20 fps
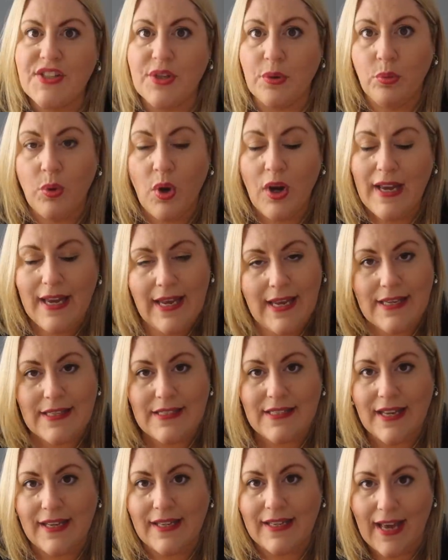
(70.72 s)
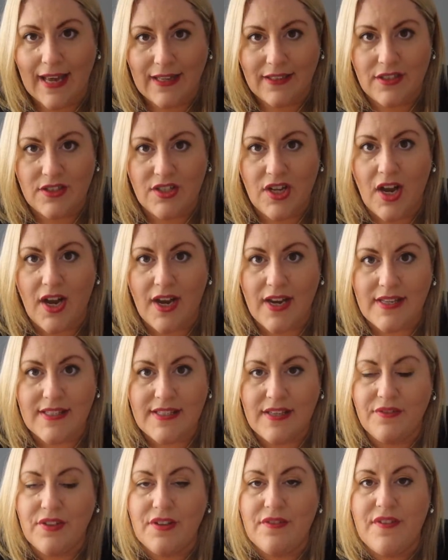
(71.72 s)
So what is Galentine's
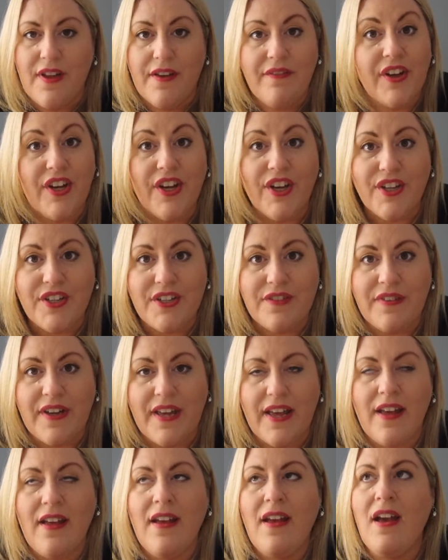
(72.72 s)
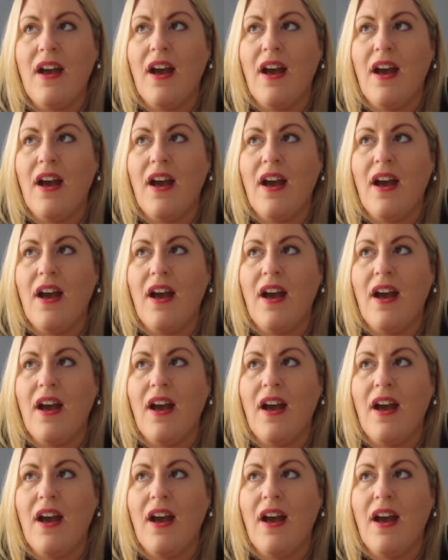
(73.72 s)
if you've never heard of it?